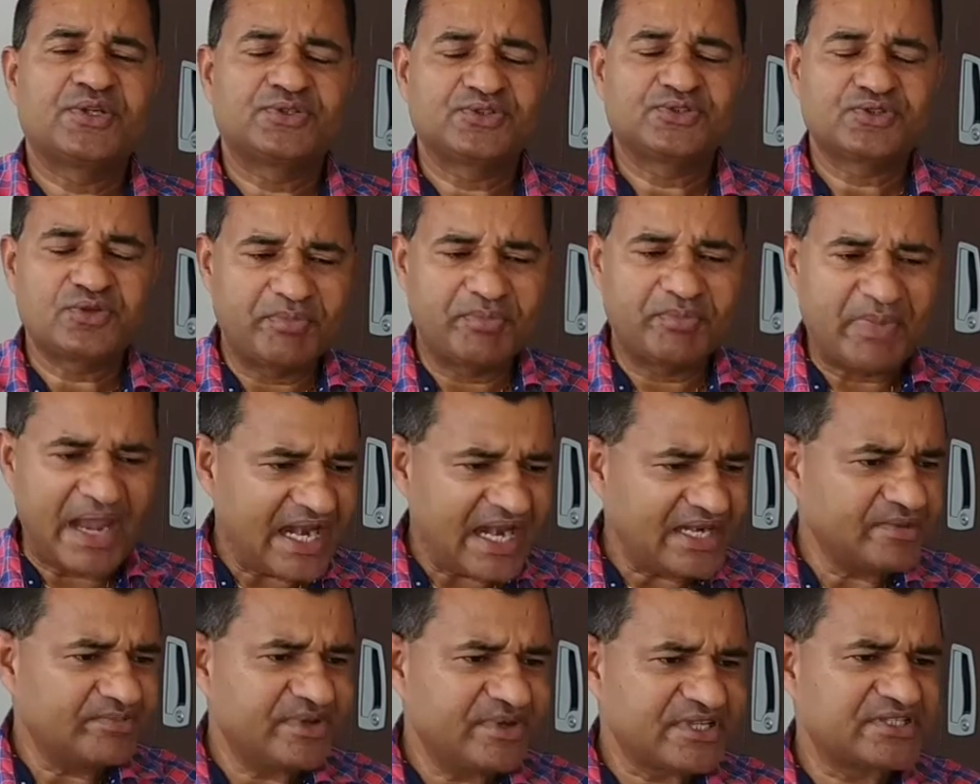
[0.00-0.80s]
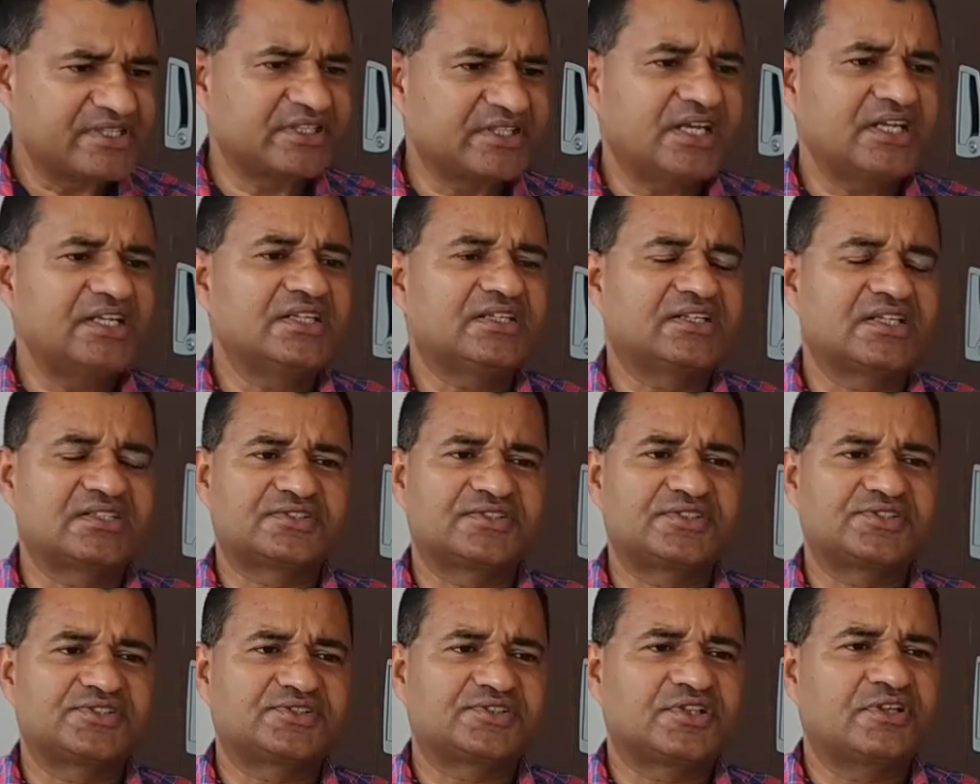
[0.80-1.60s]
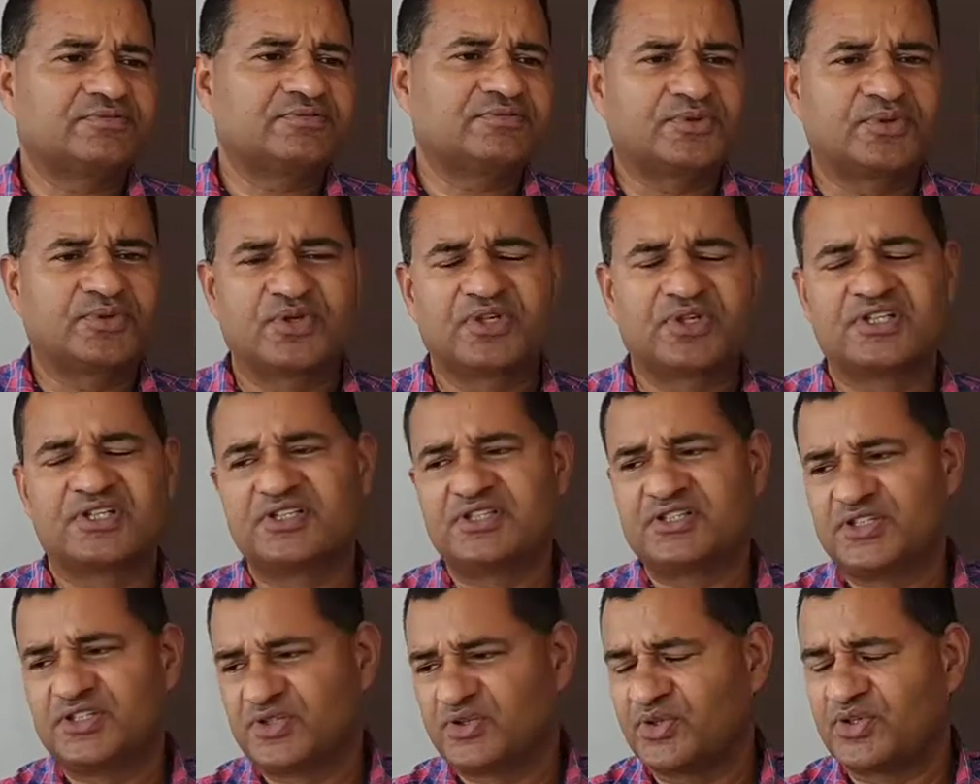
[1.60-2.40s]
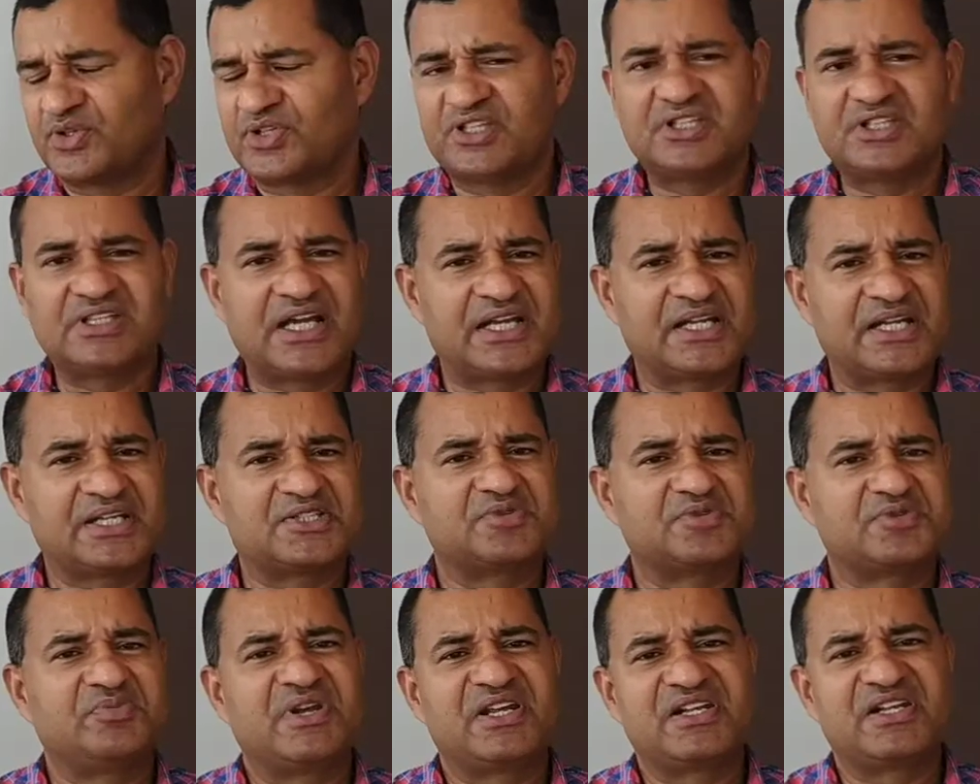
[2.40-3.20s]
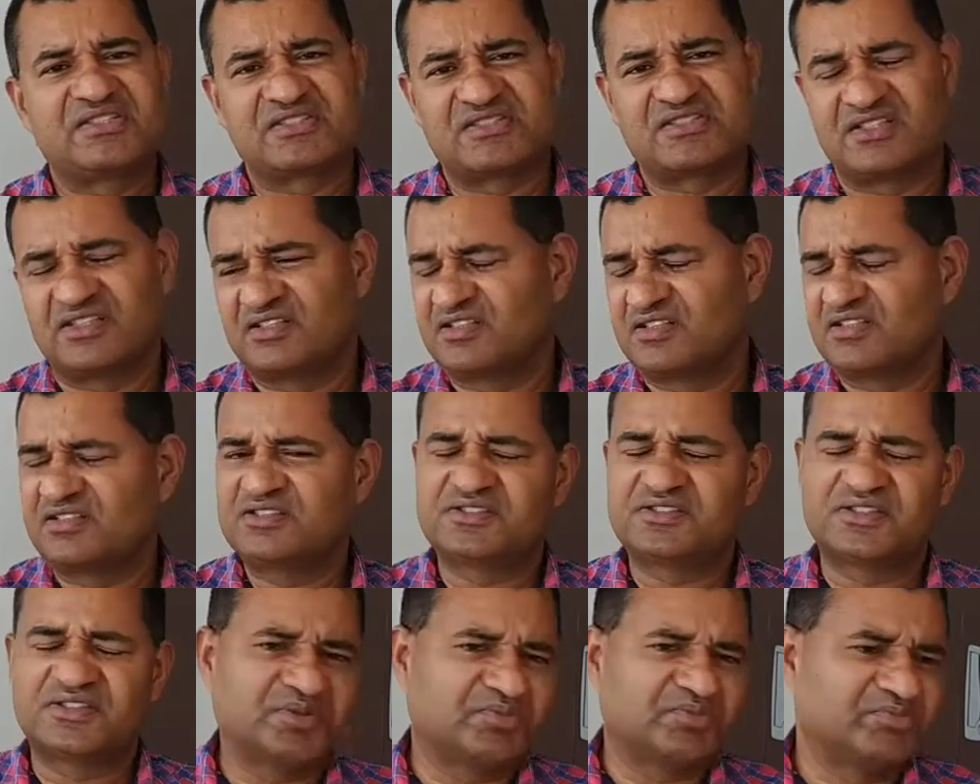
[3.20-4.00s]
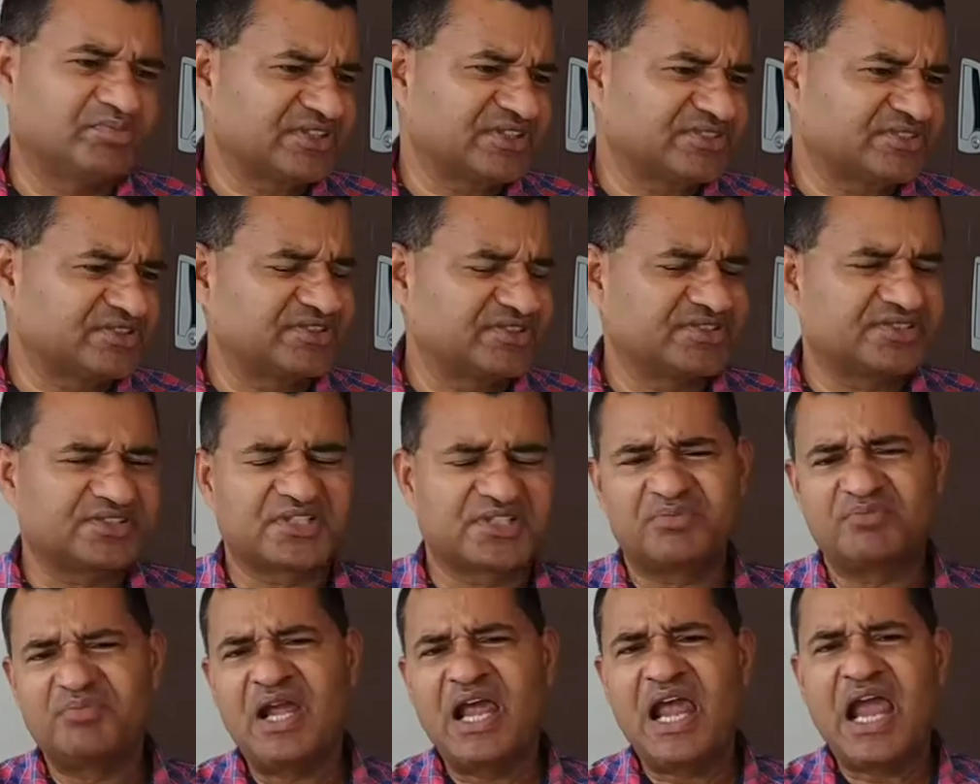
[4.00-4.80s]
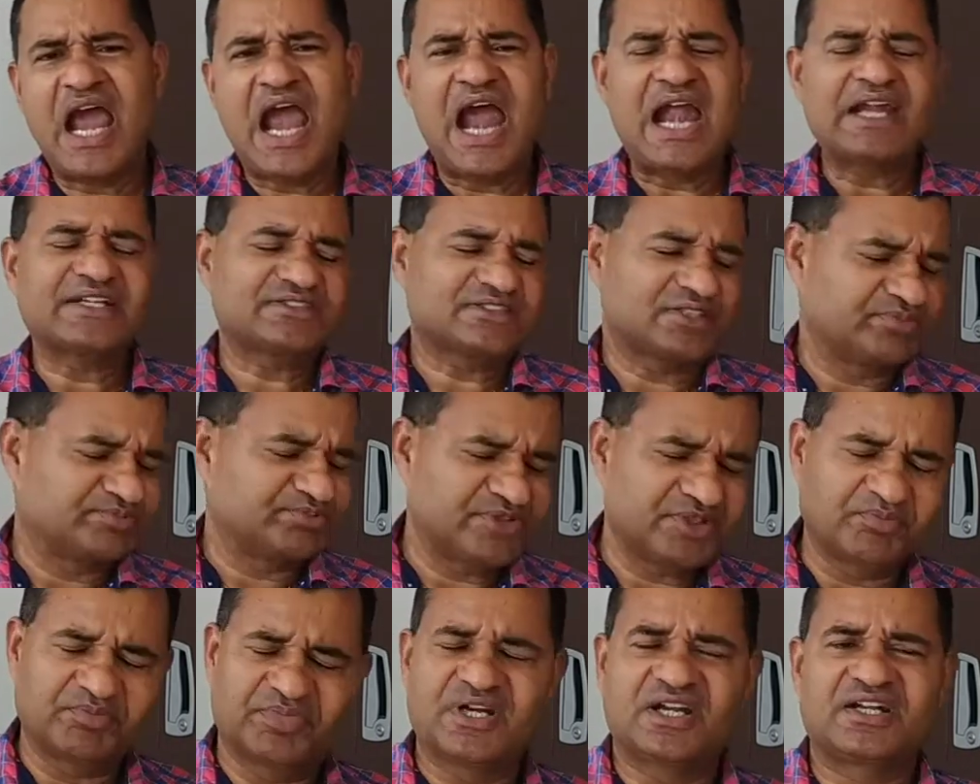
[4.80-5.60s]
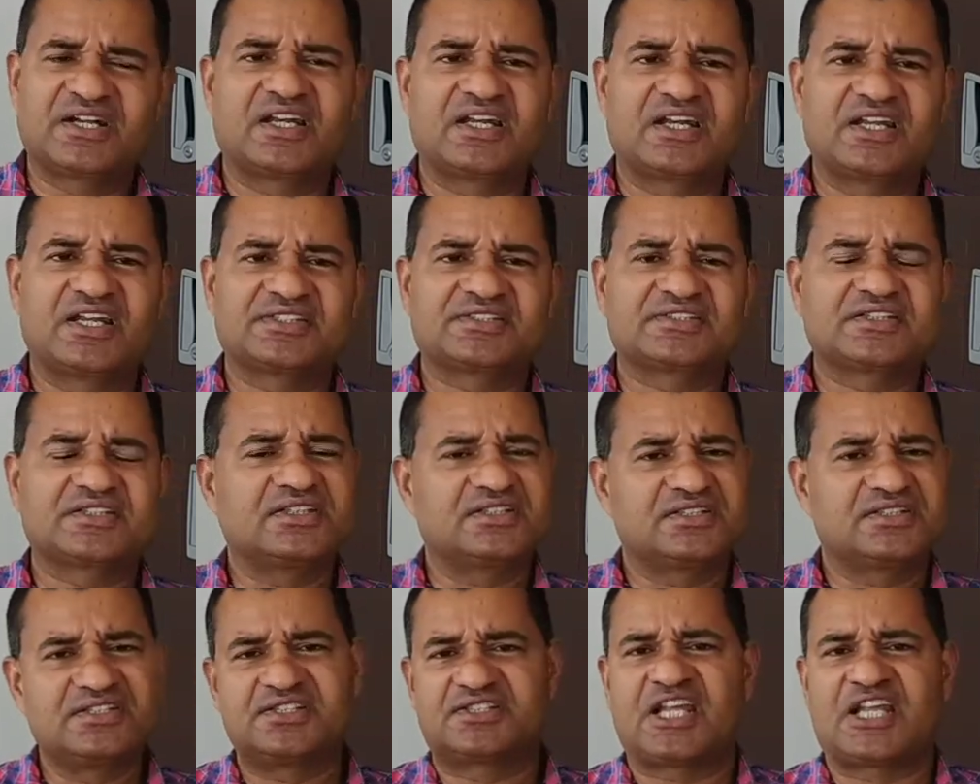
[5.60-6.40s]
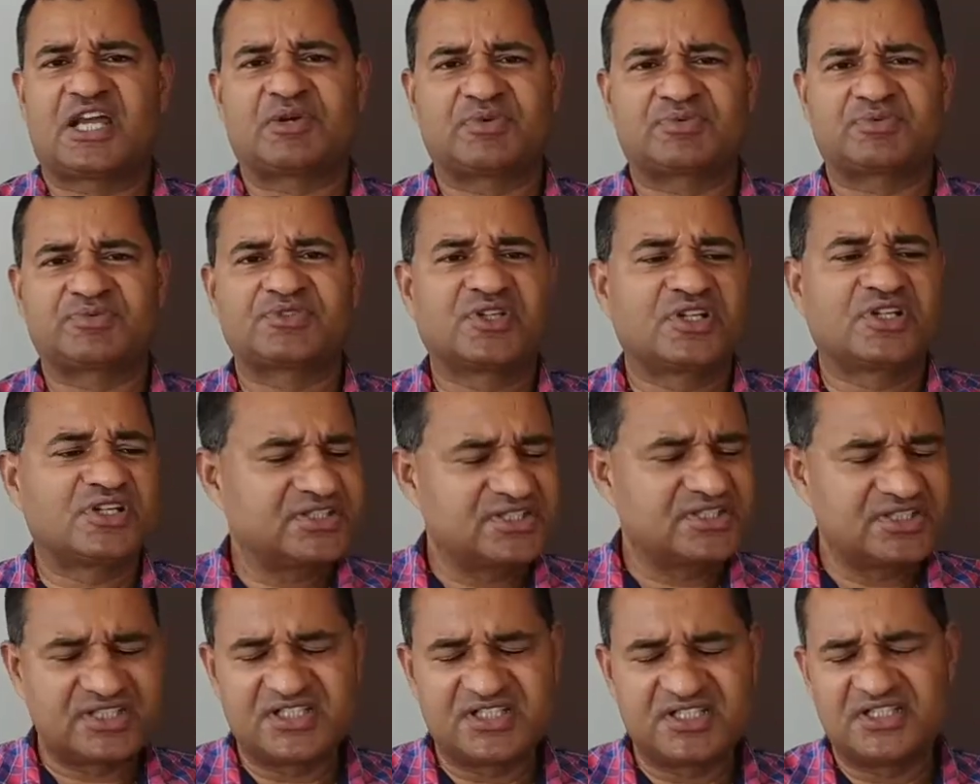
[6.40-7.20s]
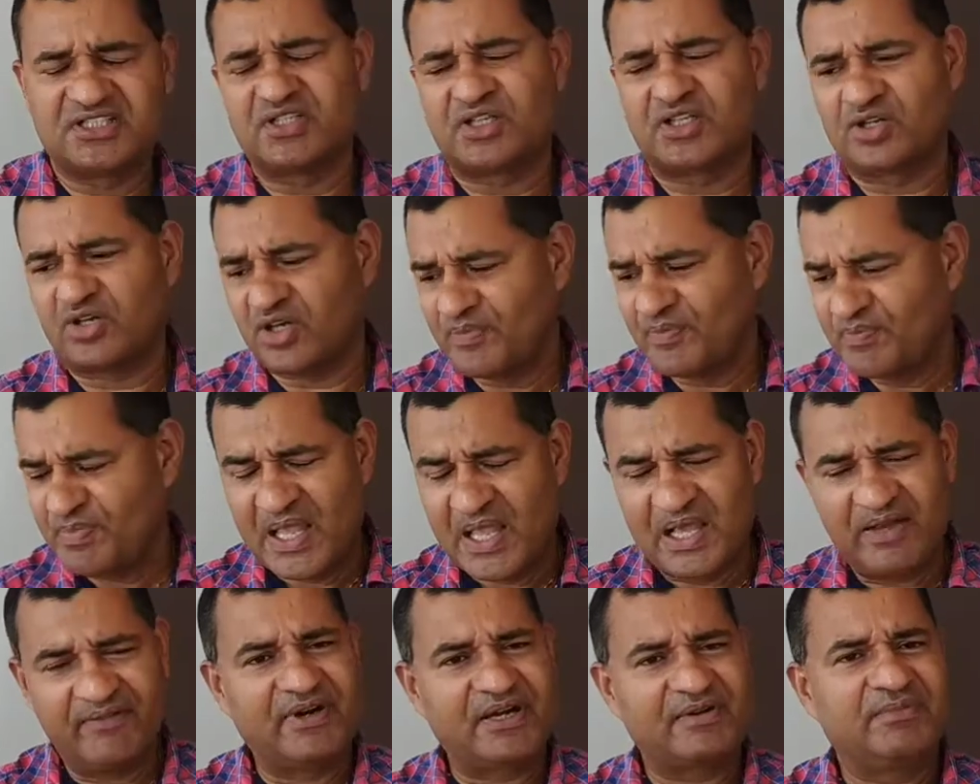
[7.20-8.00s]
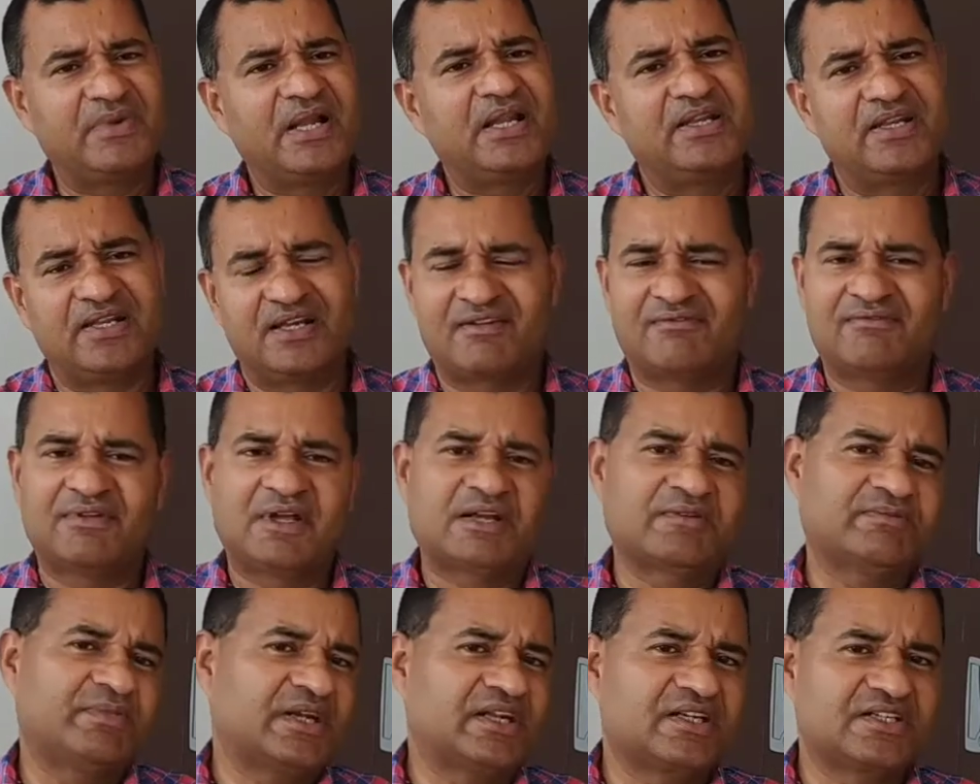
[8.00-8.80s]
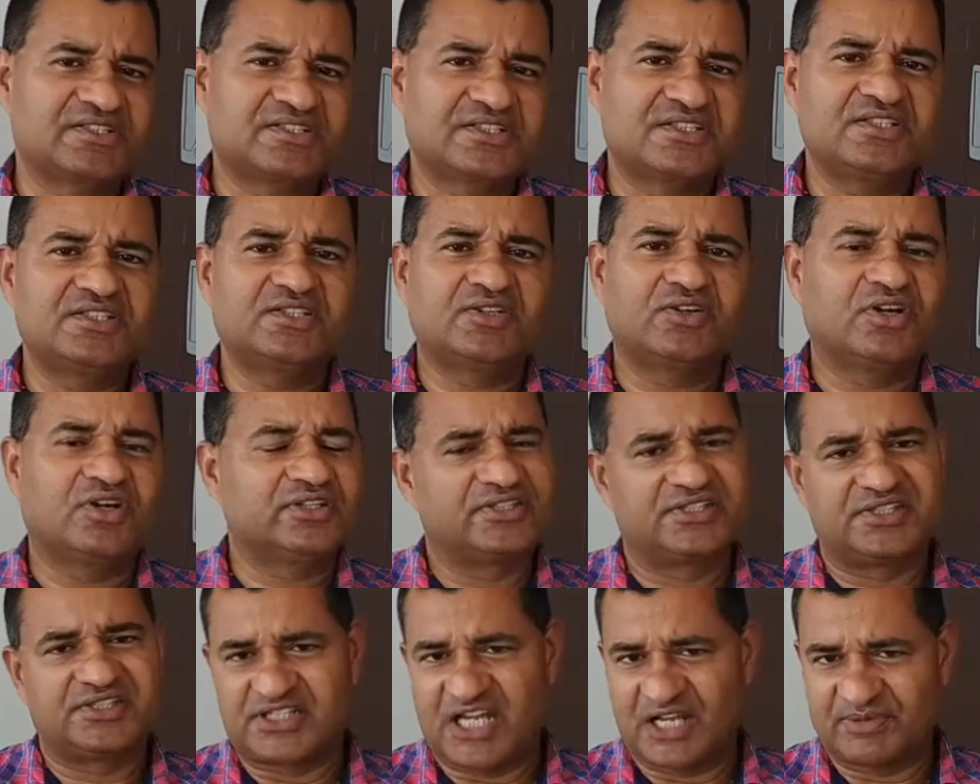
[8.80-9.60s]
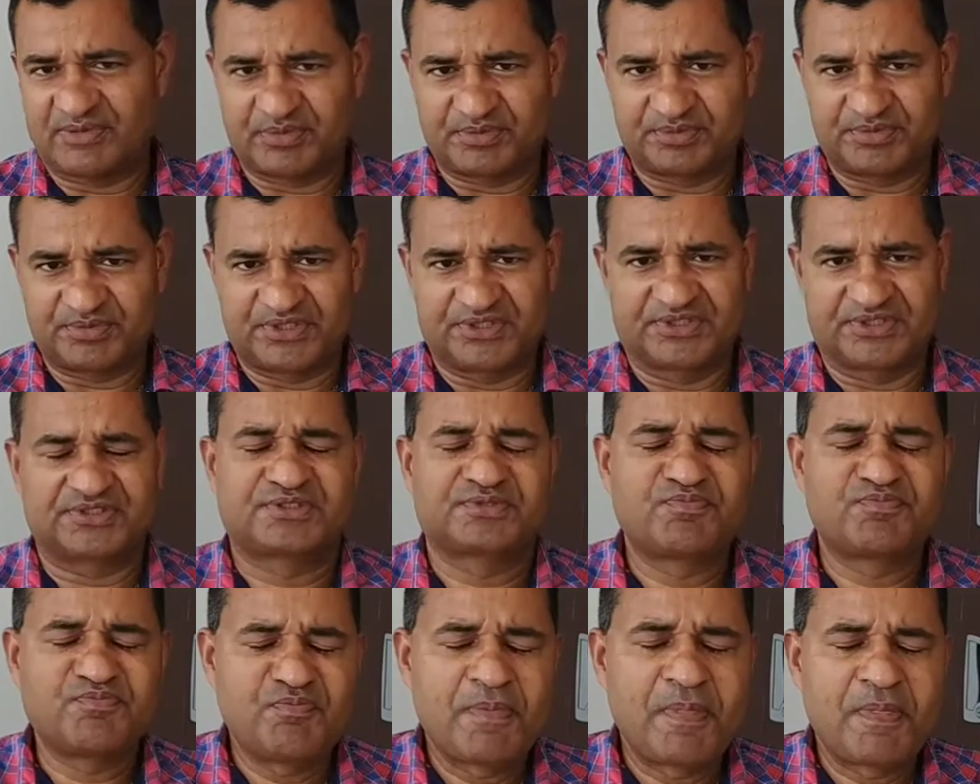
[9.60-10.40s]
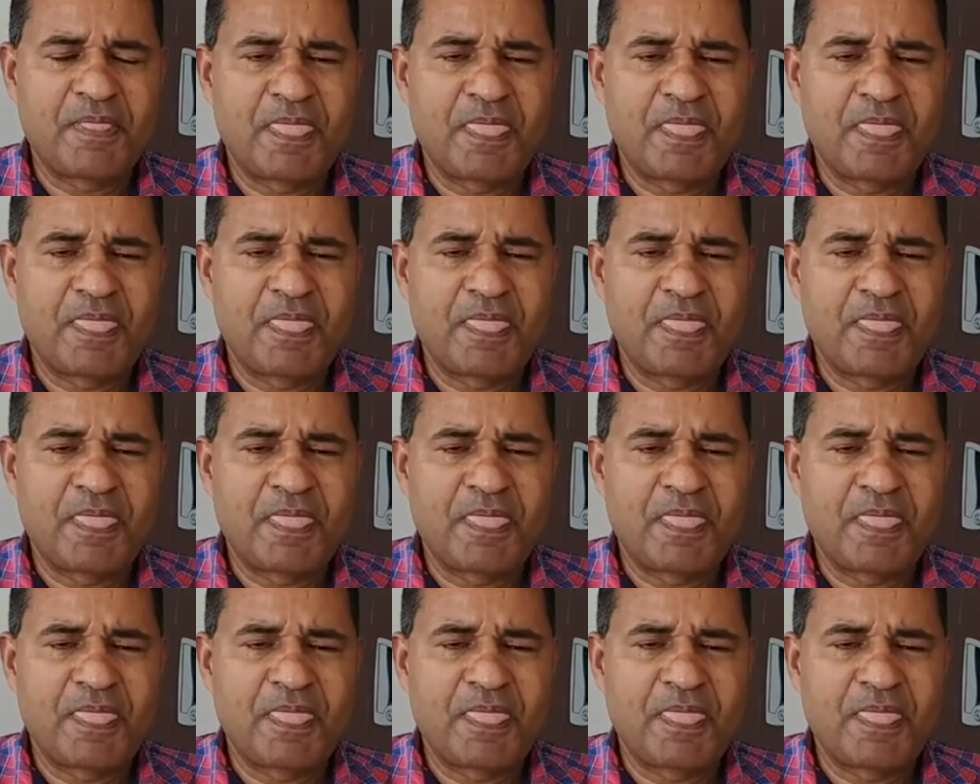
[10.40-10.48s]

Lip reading: So MAT basically consists of coding, decoding, arrangement, series, number system and something blood relation, these type of things, reasoning, verbal, non-verbal reasoning, all these type of things.